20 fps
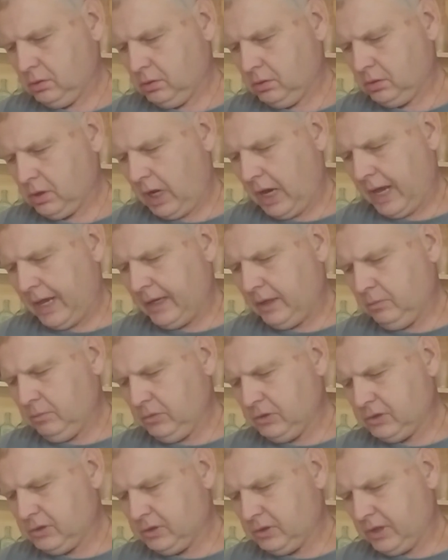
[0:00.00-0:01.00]

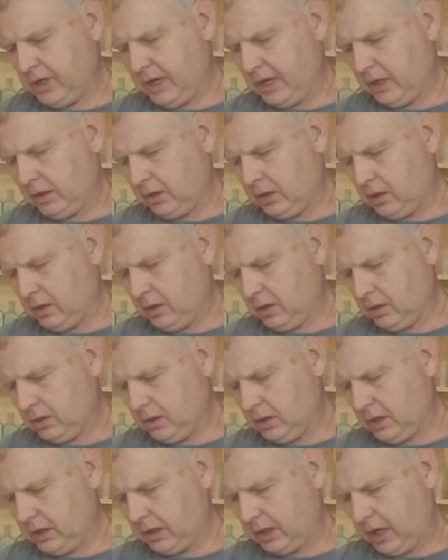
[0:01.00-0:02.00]
Adams, Taylor
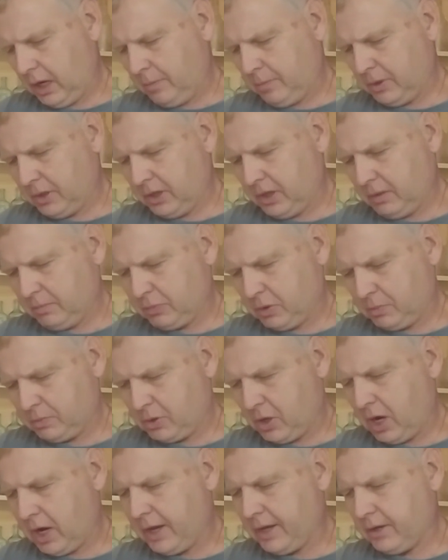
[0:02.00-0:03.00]
and Company,
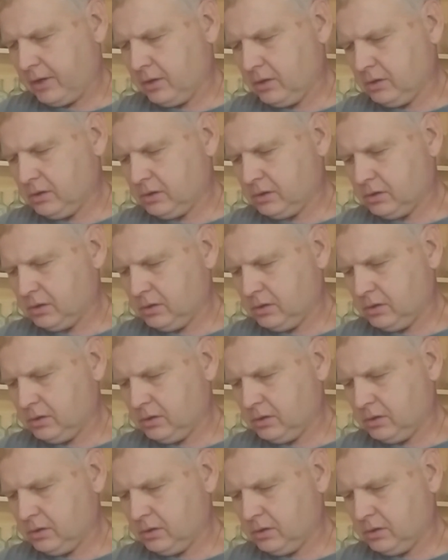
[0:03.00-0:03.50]
proprietors.